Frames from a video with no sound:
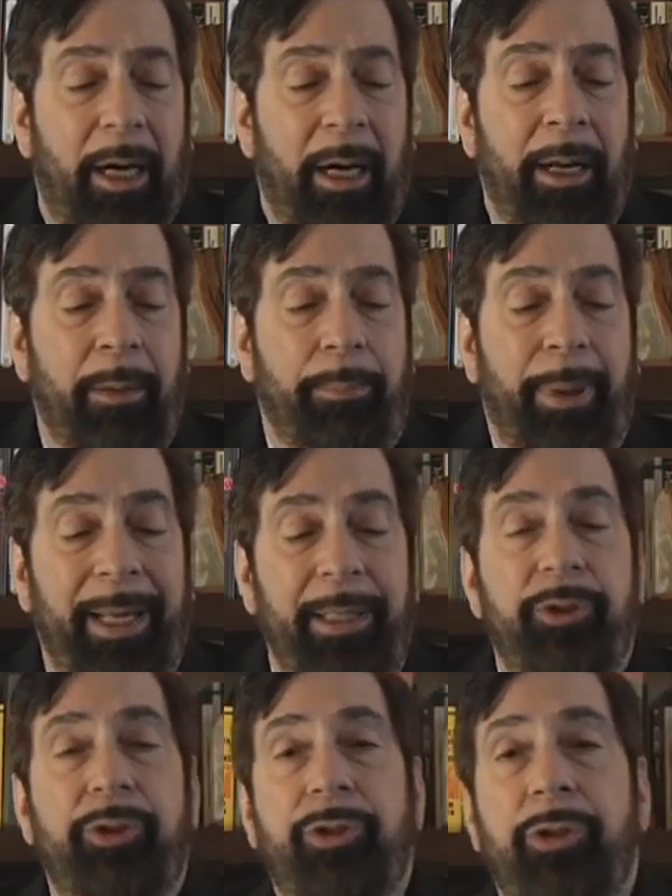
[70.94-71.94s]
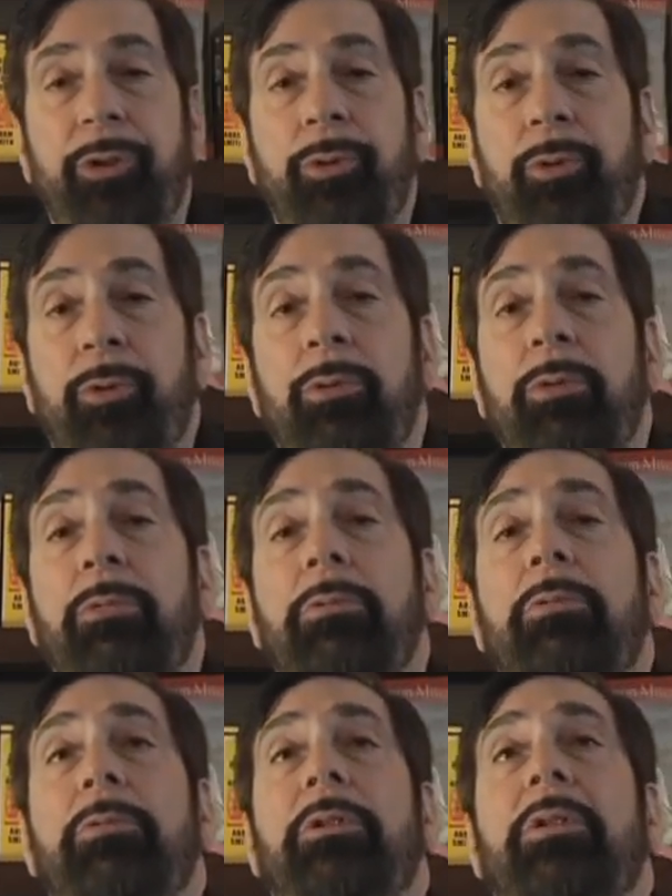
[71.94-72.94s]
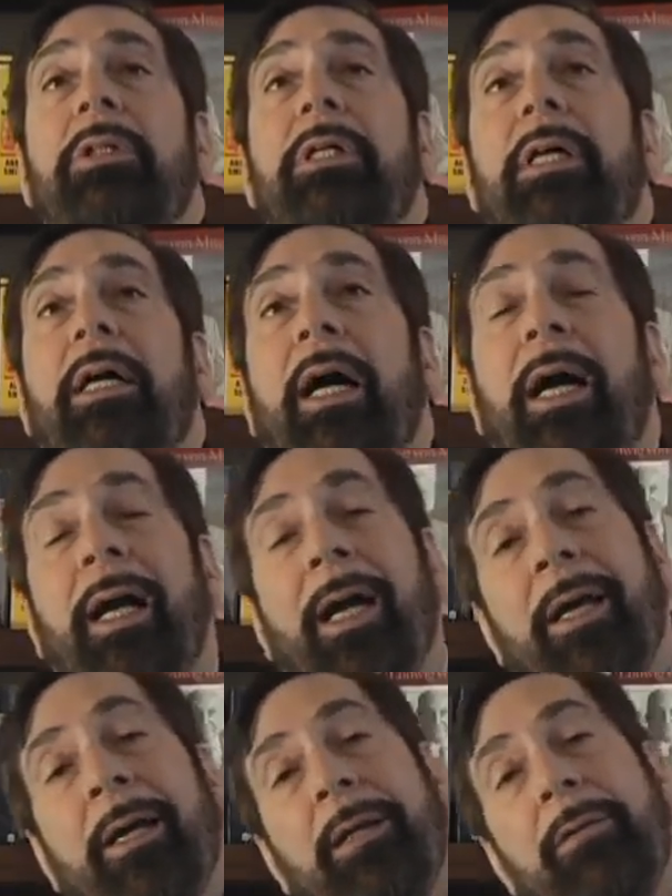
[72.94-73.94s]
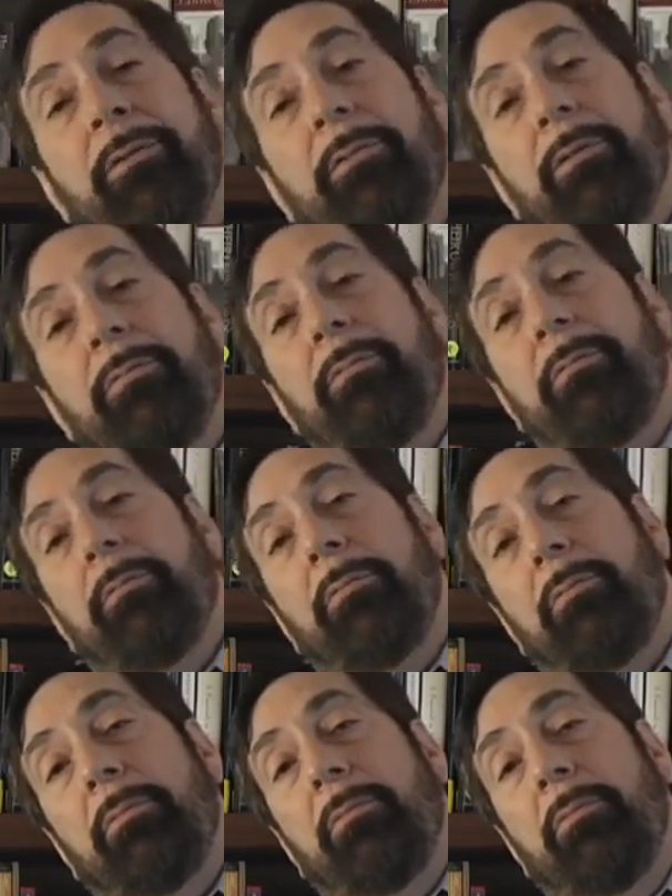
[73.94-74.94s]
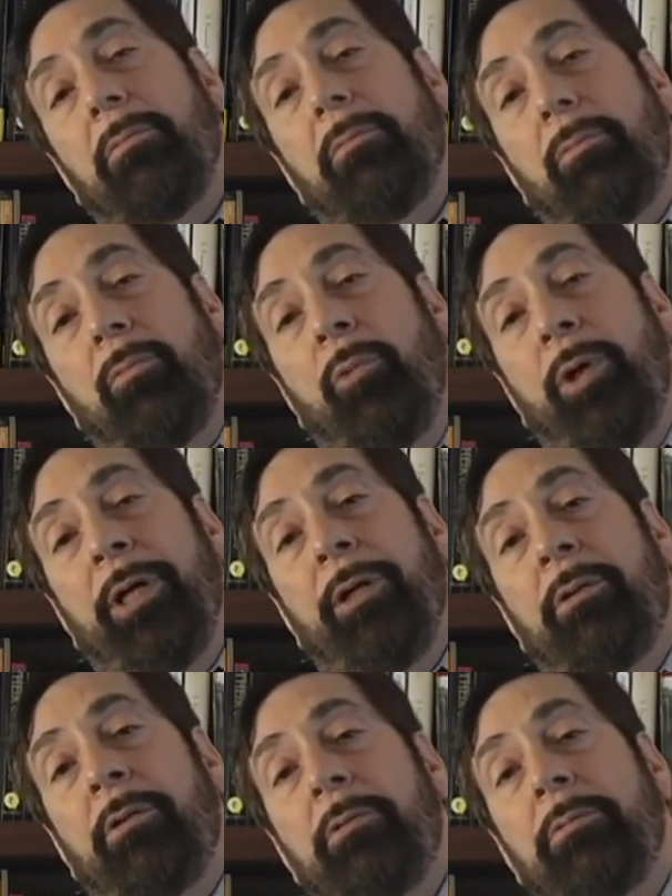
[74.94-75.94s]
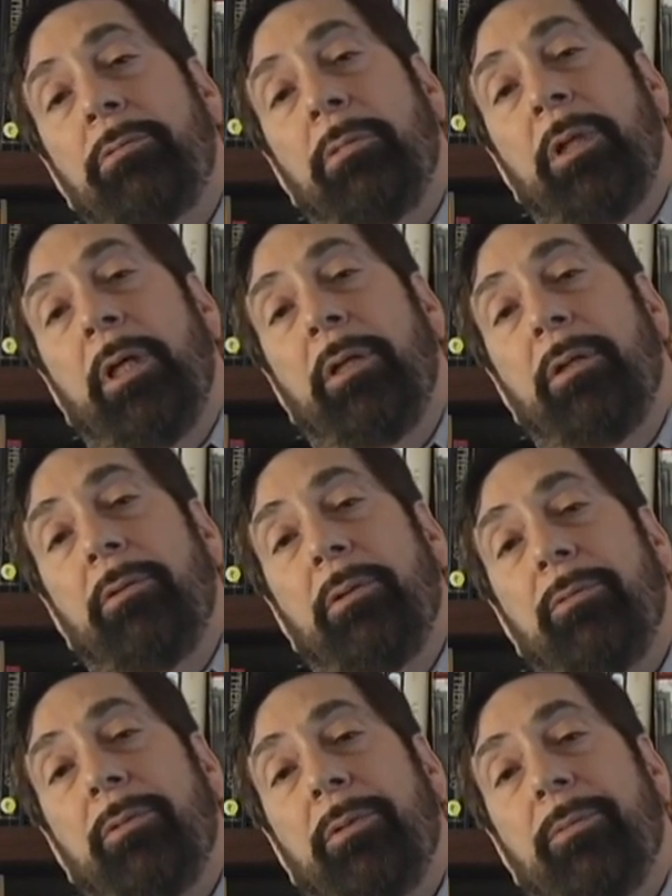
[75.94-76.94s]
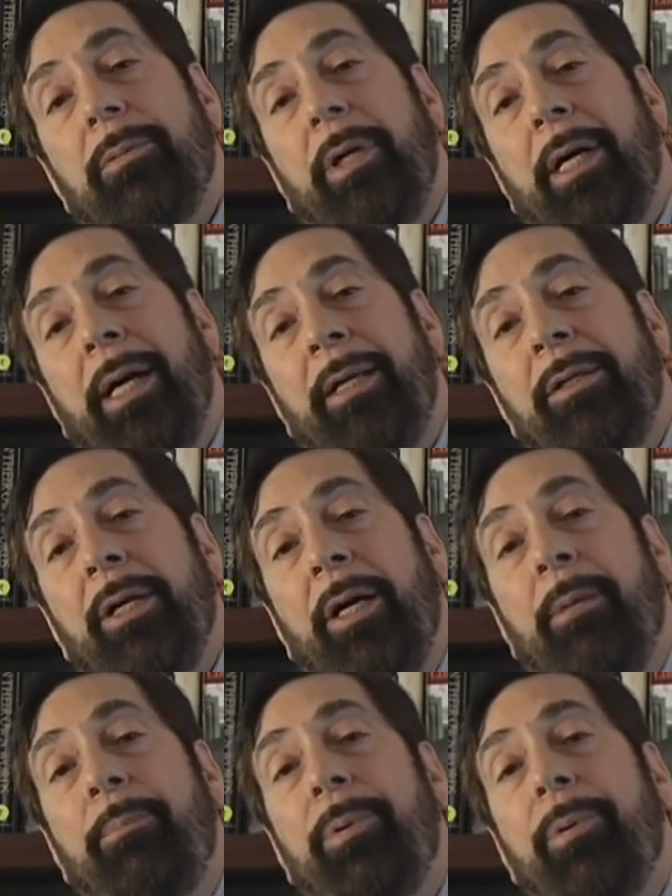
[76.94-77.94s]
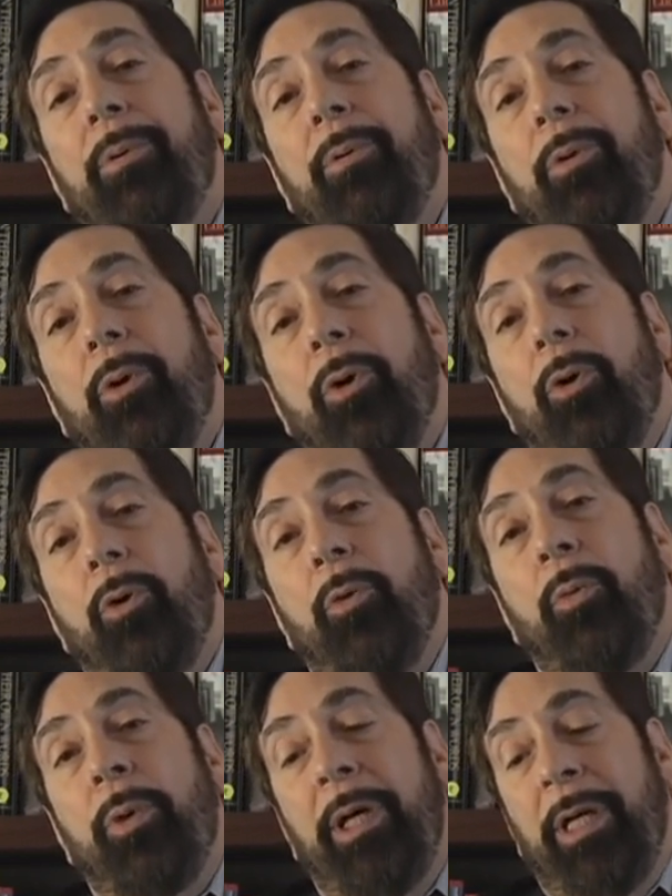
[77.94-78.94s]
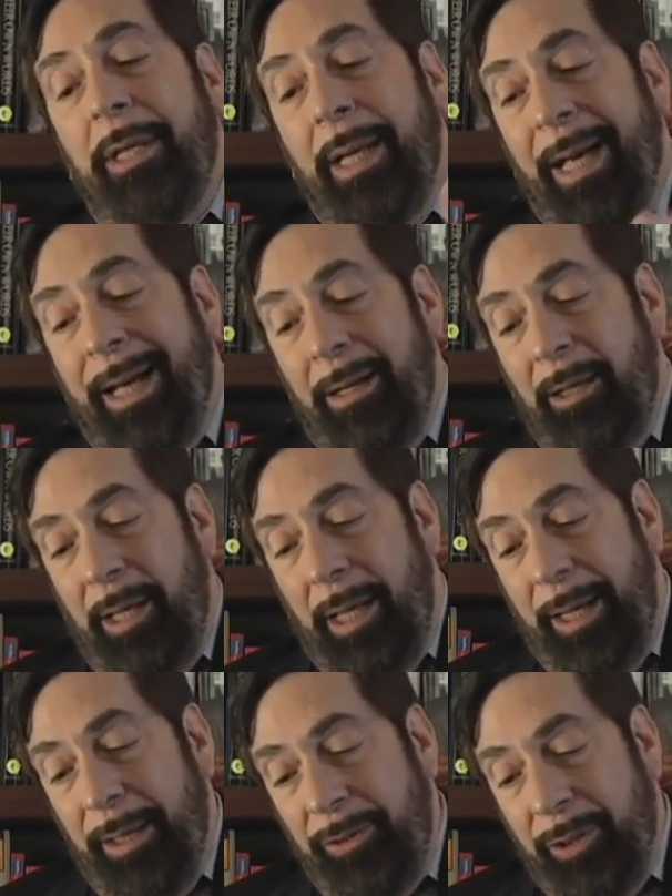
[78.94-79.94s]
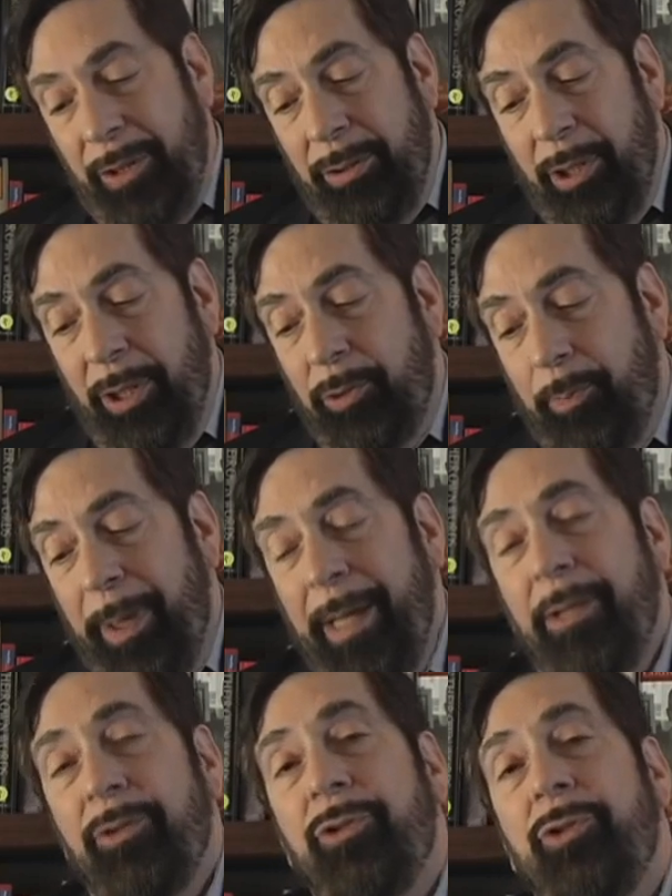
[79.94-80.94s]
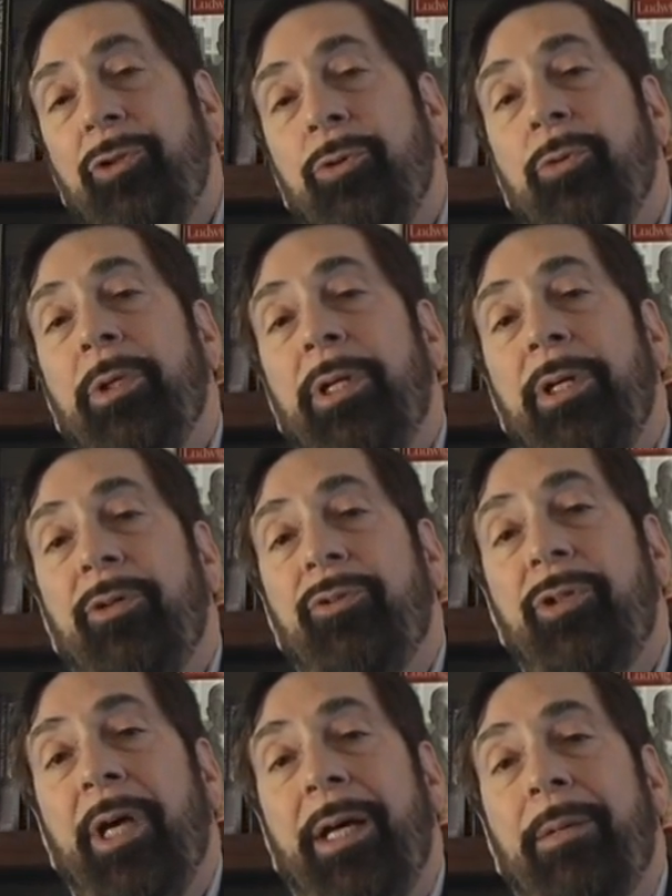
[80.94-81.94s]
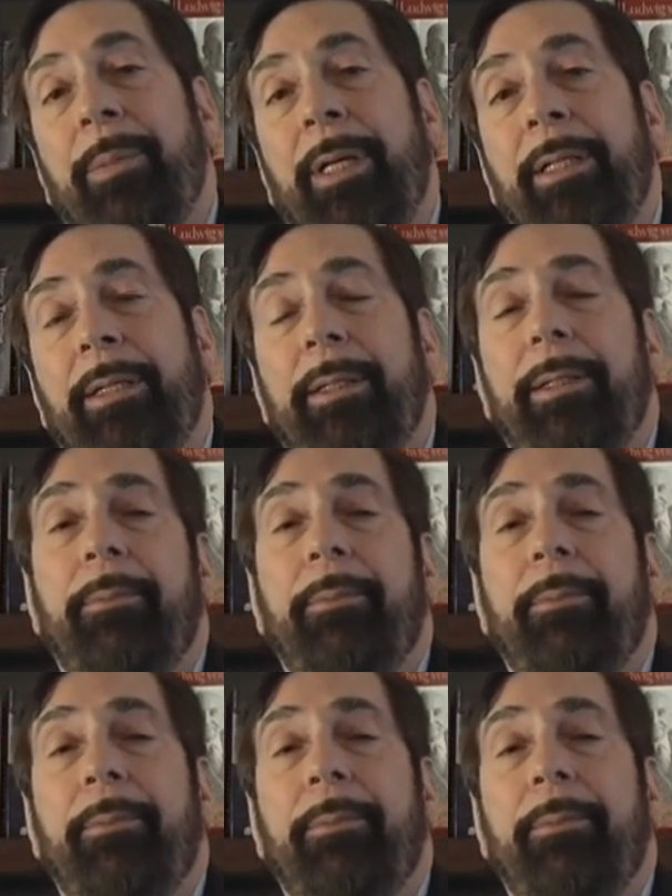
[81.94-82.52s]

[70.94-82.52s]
on page 2, and we'll end up with analyzing just page 2 in this segment,